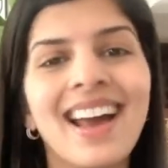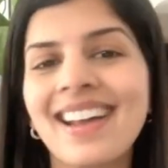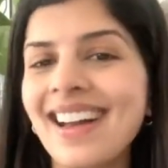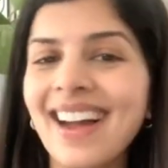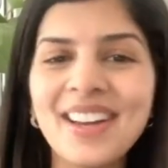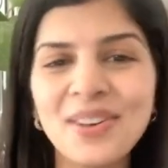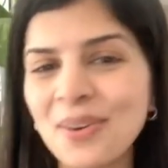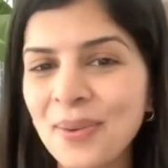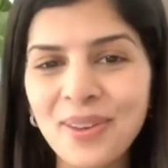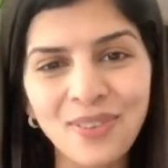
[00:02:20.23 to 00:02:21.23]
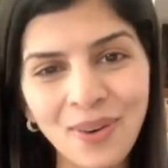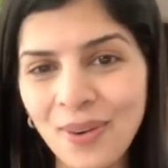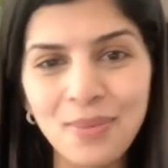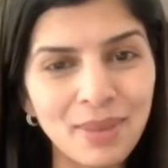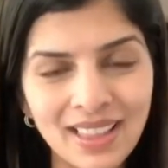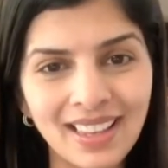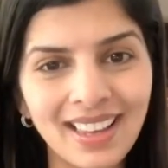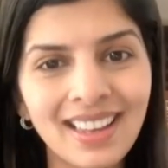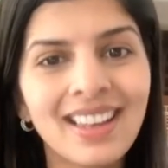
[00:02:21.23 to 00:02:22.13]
and I know we've all been there,